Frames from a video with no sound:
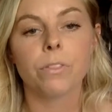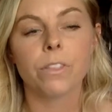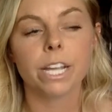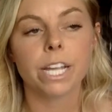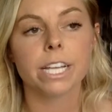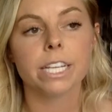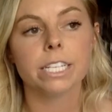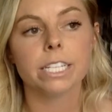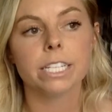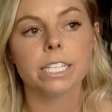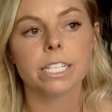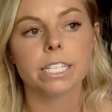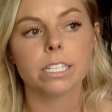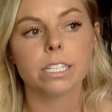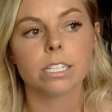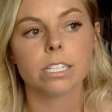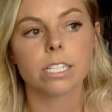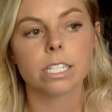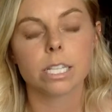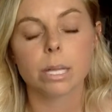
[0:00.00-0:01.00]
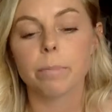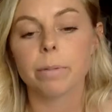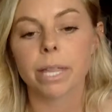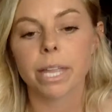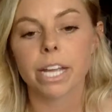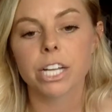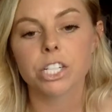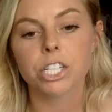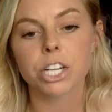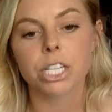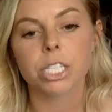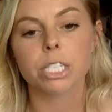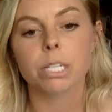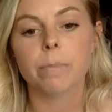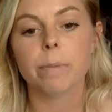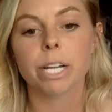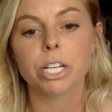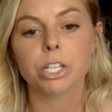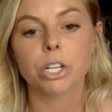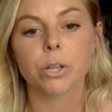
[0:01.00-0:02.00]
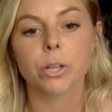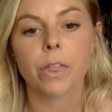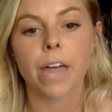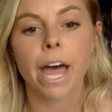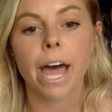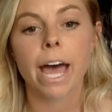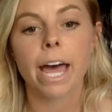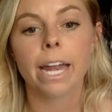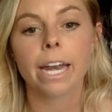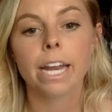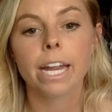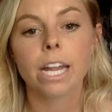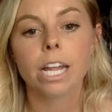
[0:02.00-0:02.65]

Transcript: these stipulations to make sure that